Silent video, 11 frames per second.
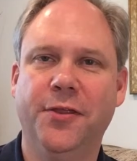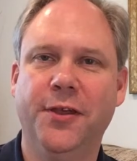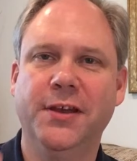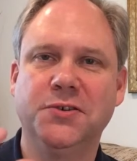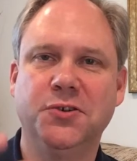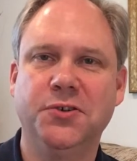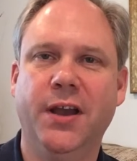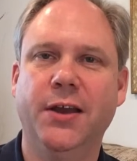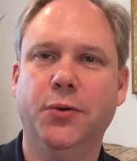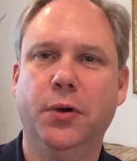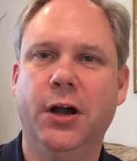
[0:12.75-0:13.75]
things that you
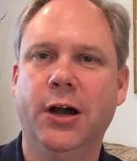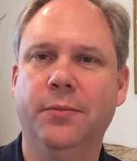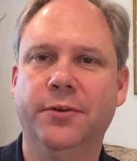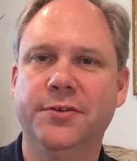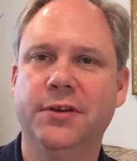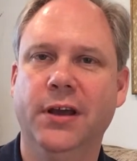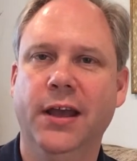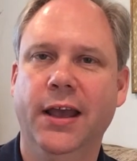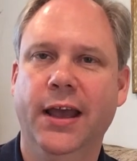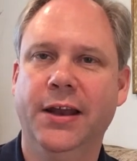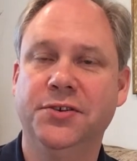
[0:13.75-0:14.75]
had to accomplish,
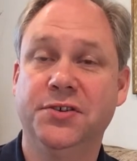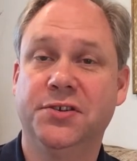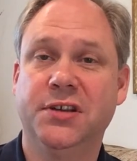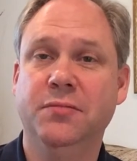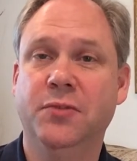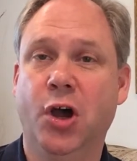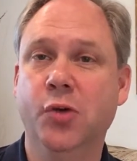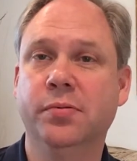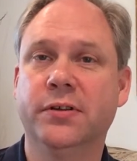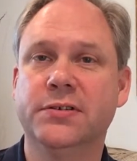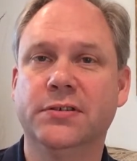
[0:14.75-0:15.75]
and it just seemed
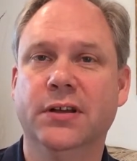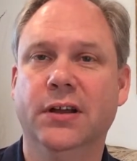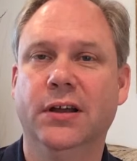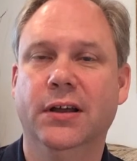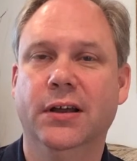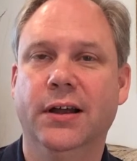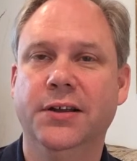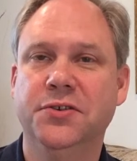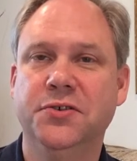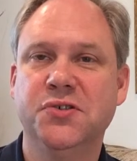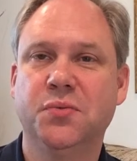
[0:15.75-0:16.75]
hopeless and
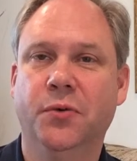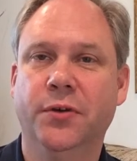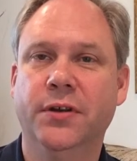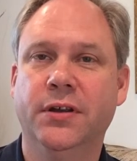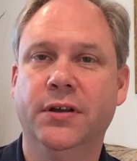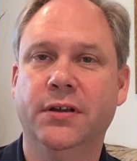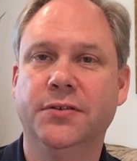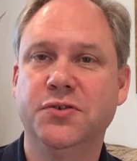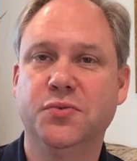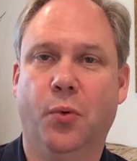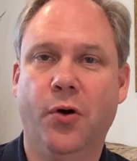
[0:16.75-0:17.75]
you just wanted to
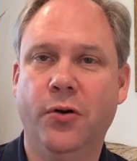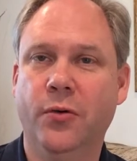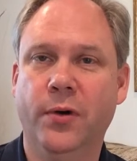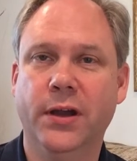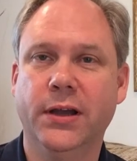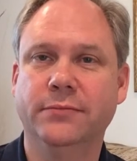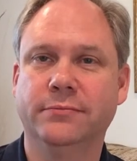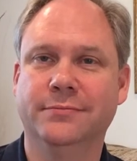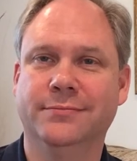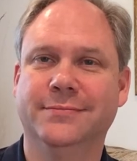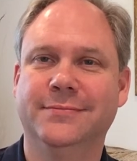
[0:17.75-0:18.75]
just walk away?
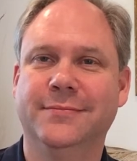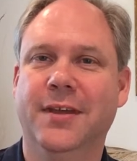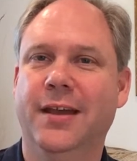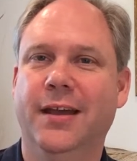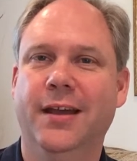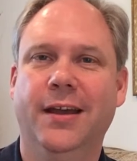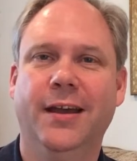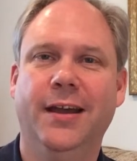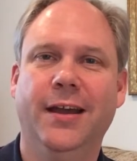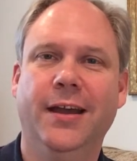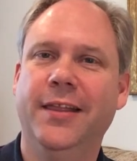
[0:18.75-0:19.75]

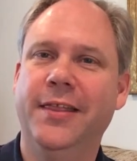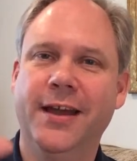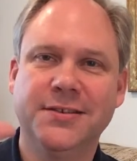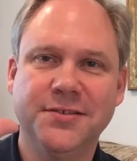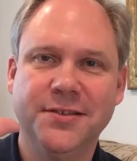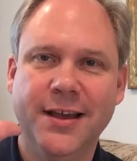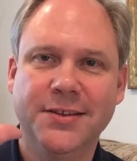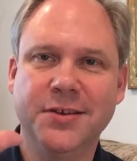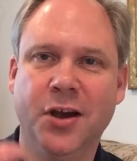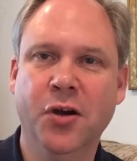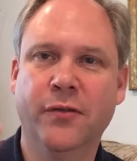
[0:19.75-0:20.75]

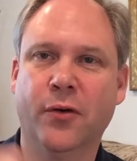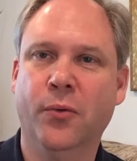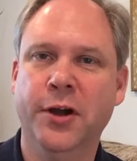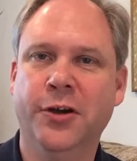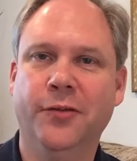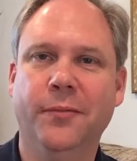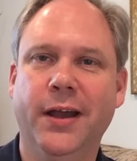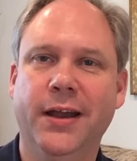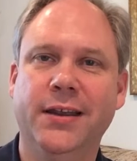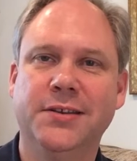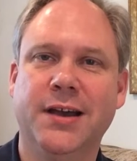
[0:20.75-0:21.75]
That's overwhelm
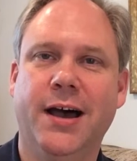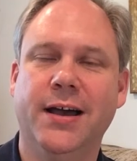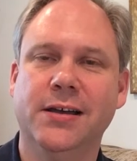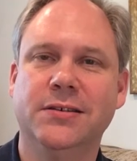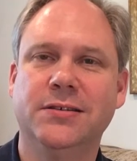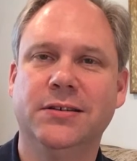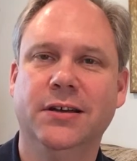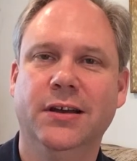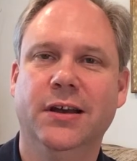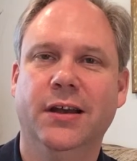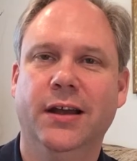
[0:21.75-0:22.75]
at its highest.
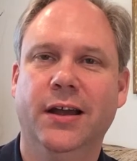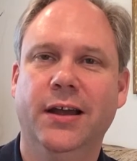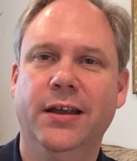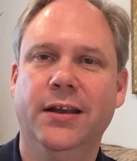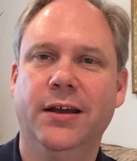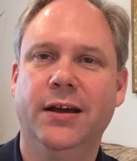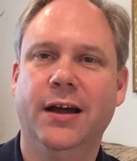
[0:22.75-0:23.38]
And